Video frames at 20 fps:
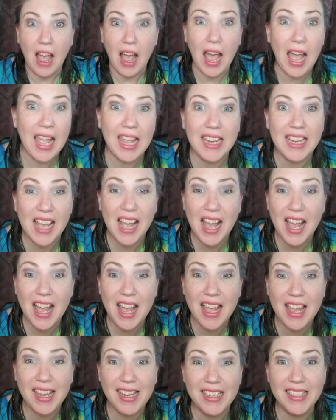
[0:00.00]
Hi
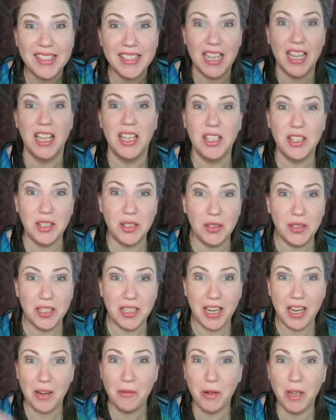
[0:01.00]
guys! So
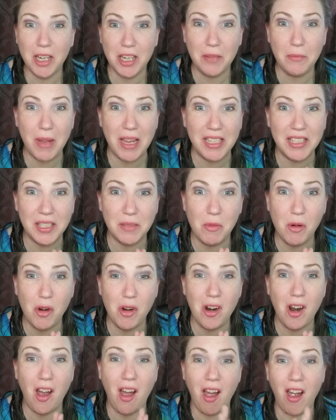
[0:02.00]
today we're gonna make some
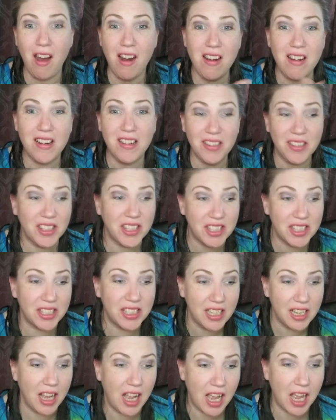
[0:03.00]
more
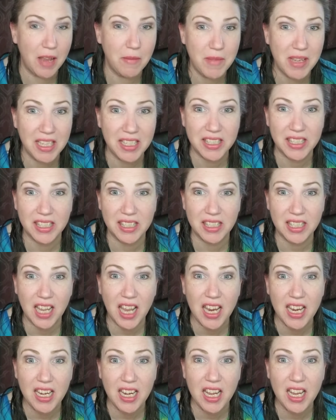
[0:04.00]
hearts. I'm
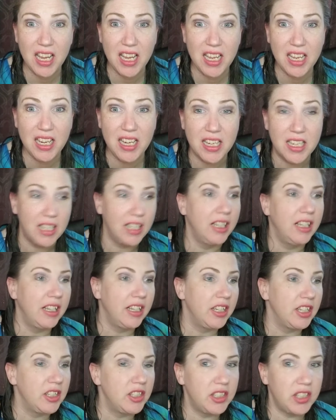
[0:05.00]
excited.
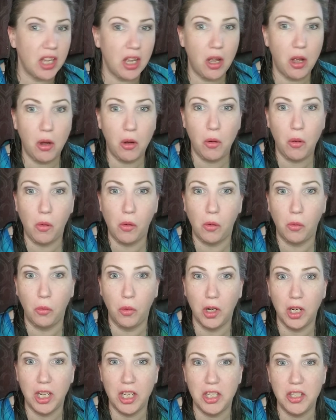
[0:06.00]
So
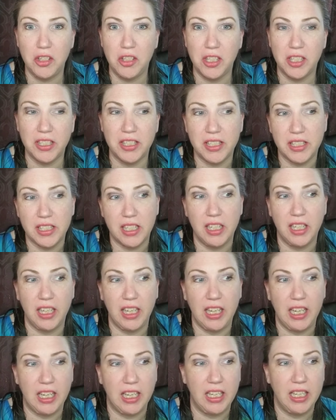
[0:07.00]
we're gonna do this
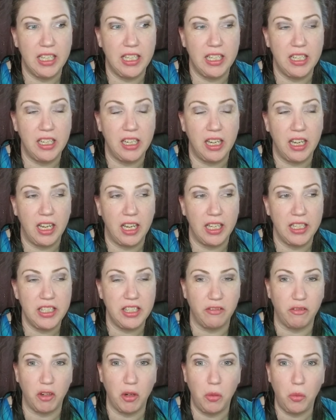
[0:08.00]
in a
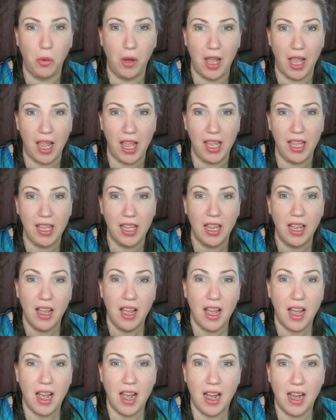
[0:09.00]
different way.
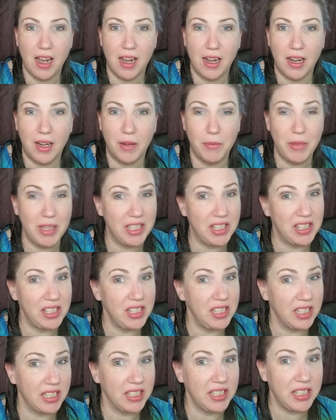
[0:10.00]
It's
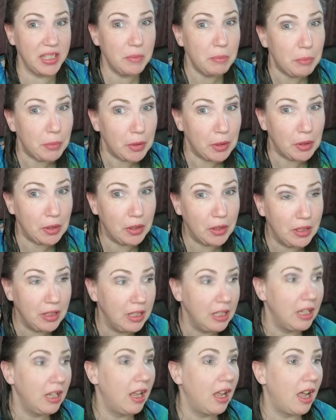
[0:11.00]
still simple.
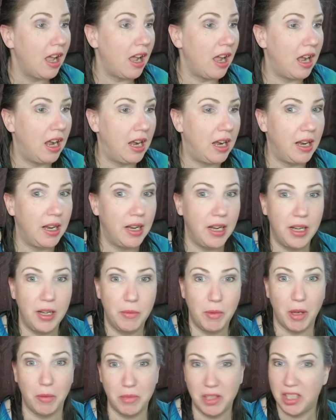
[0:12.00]

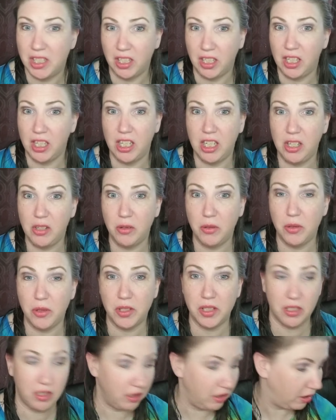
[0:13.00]
I'm still gonna
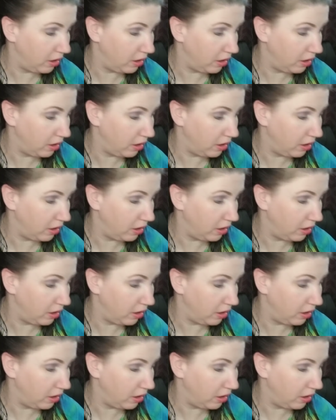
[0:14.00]
use,